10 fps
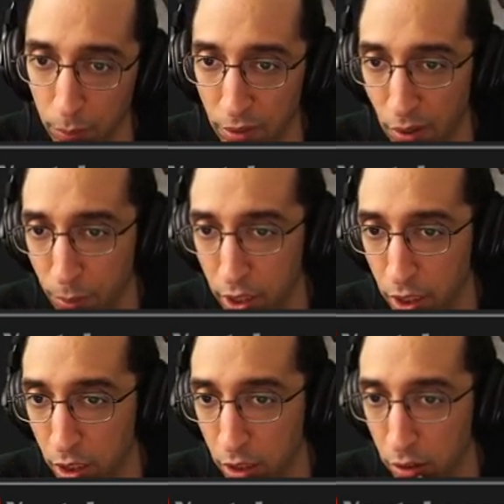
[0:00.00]
If I play
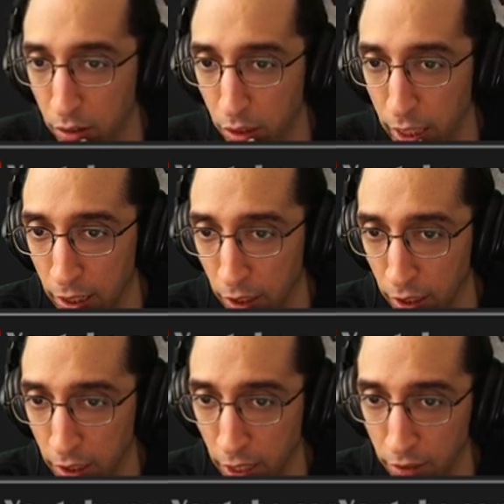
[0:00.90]
here and he like
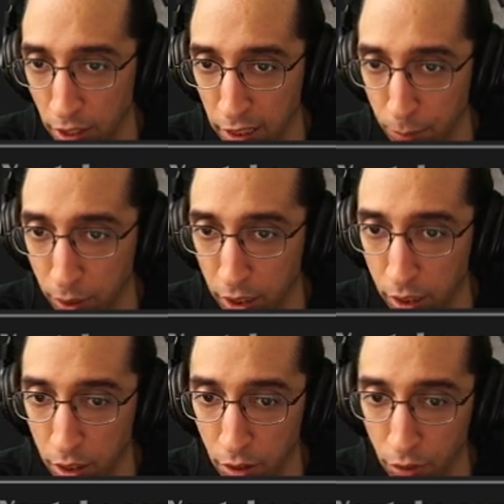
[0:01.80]
connects, I can play
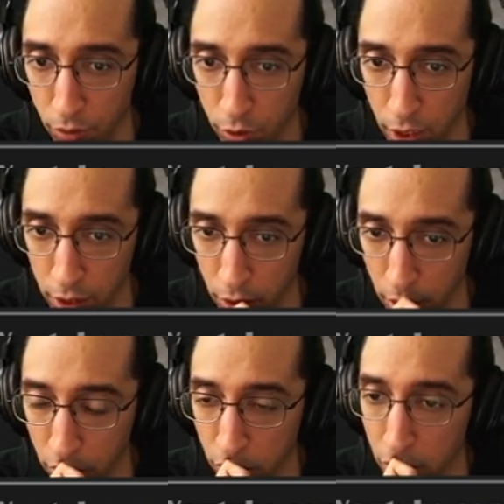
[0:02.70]
here and try to kill
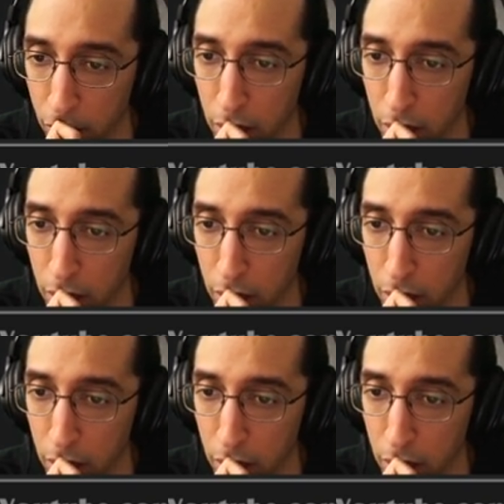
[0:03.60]
this.